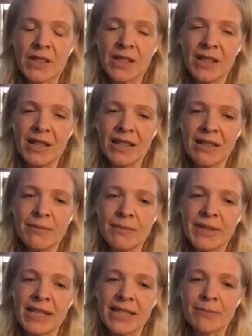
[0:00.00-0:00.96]

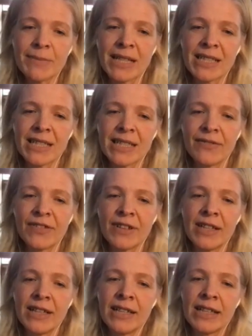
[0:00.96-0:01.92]
Um, there's a massive
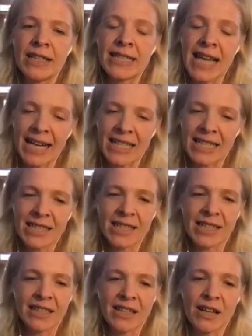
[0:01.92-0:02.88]

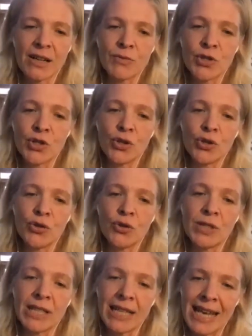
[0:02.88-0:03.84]
tactic um, to
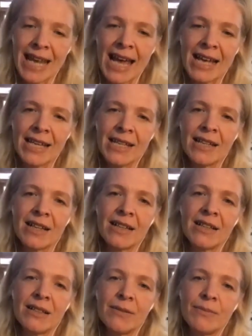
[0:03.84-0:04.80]
delay
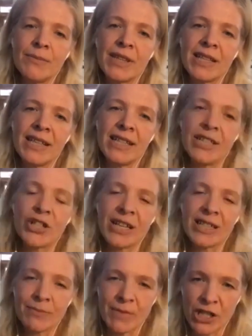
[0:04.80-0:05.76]
um, the
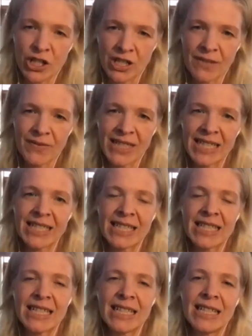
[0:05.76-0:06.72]
transmission of this
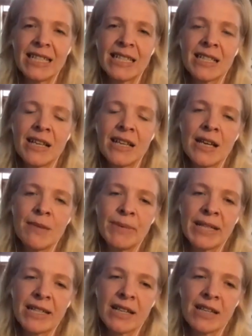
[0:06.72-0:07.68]
disease
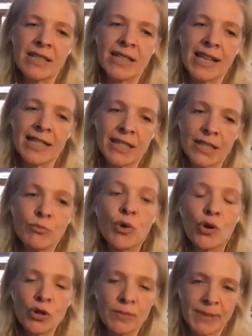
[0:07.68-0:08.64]
because a
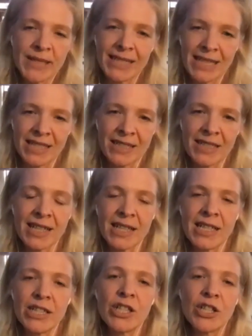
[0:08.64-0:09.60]
small
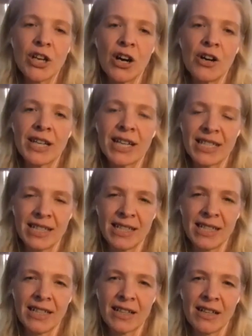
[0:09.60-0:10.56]
percentage are
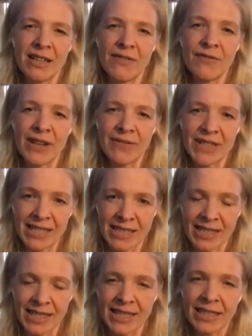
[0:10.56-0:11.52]
getting uh, very sick